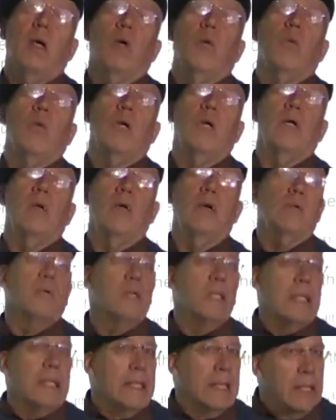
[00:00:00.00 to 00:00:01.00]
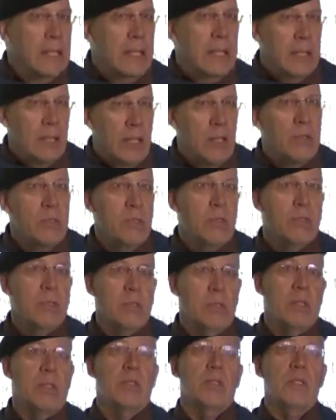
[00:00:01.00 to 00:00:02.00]
we're not really any closer
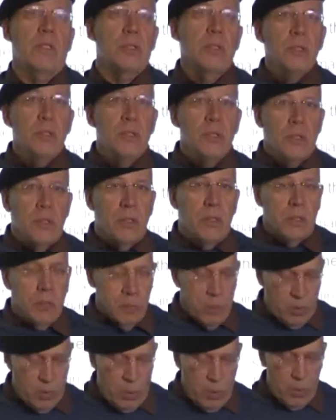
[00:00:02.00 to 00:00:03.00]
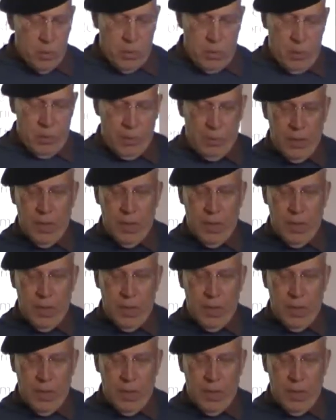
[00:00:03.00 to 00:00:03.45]
to a solution to the problem.